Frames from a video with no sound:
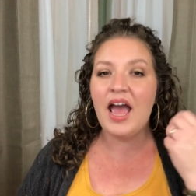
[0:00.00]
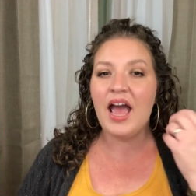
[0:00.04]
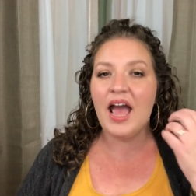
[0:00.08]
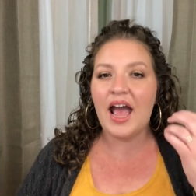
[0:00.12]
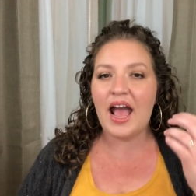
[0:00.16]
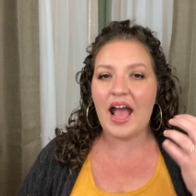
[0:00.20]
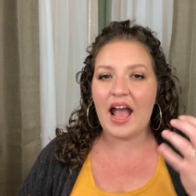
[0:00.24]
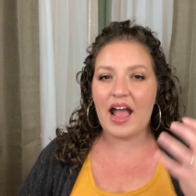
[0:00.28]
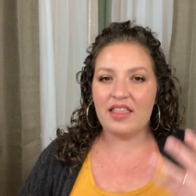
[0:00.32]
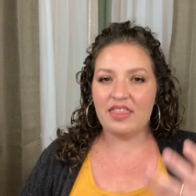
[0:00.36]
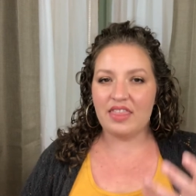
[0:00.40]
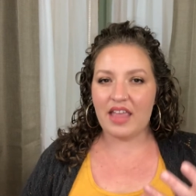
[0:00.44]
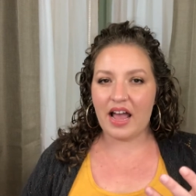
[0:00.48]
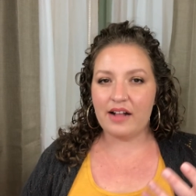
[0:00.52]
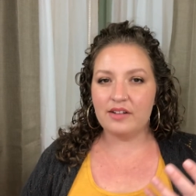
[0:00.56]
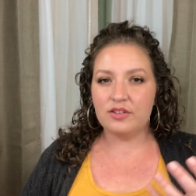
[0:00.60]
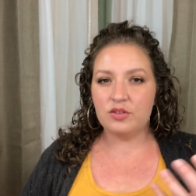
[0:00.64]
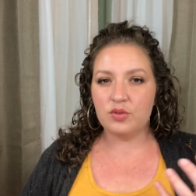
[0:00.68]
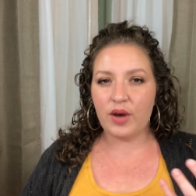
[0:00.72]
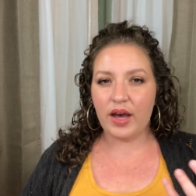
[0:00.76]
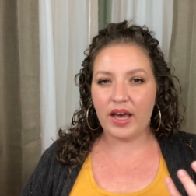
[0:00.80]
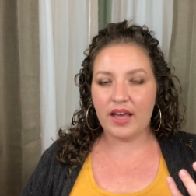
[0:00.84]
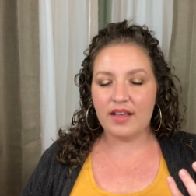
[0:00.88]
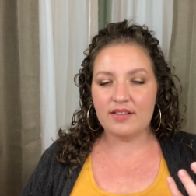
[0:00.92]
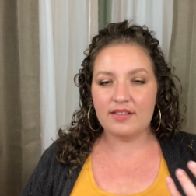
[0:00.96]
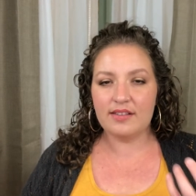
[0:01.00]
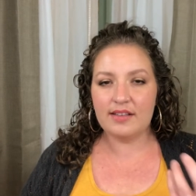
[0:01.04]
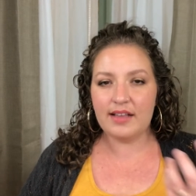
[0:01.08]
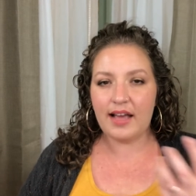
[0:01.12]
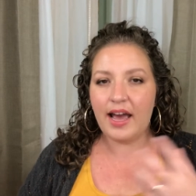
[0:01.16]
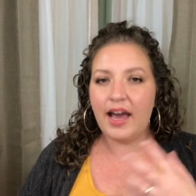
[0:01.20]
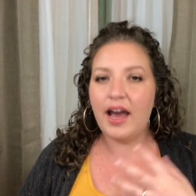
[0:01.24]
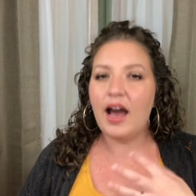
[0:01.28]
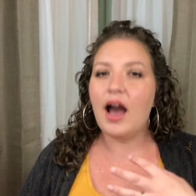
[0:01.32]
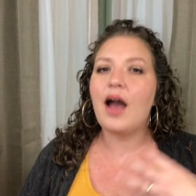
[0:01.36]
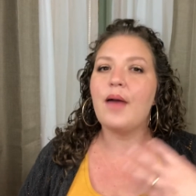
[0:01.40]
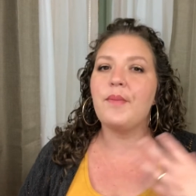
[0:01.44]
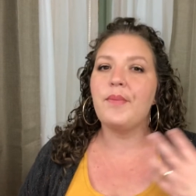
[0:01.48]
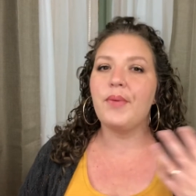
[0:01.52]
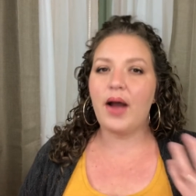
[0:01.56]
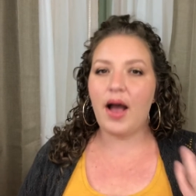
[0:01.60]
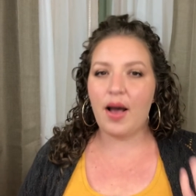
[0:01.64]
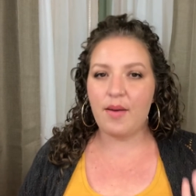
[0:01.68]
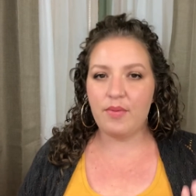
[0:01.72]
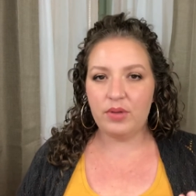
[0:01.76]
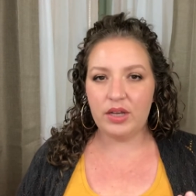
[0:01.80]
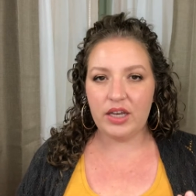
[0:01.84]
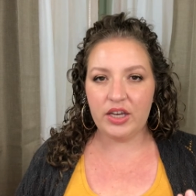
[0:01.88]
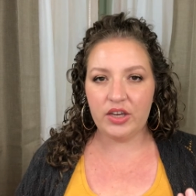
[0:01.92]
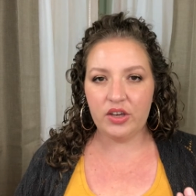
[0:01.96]
and that's why I say I
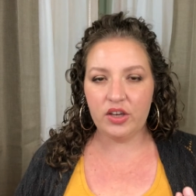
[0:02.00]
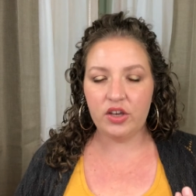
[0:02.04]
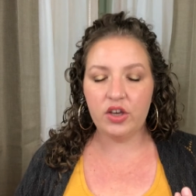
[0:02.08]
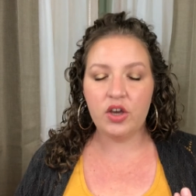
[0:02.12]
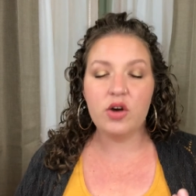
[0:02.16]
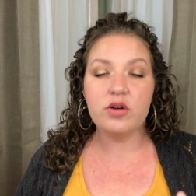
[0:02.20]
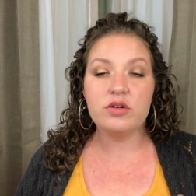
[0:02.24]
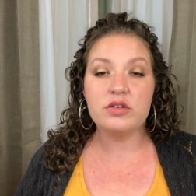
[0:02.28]
probably could go